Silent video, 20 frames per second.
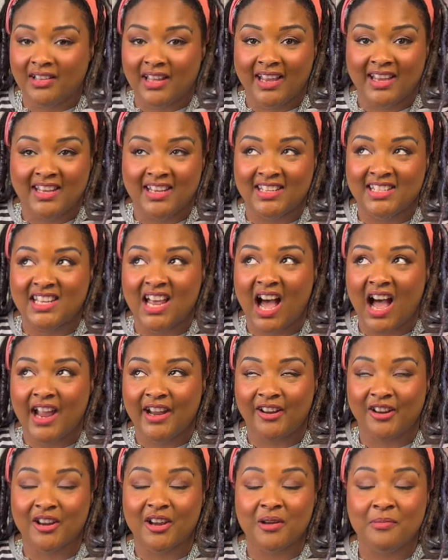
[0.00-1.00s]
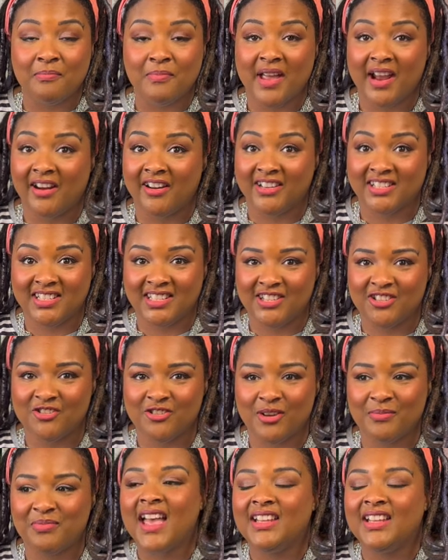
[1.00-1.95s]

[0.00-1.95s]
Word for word: like an entire comparison trip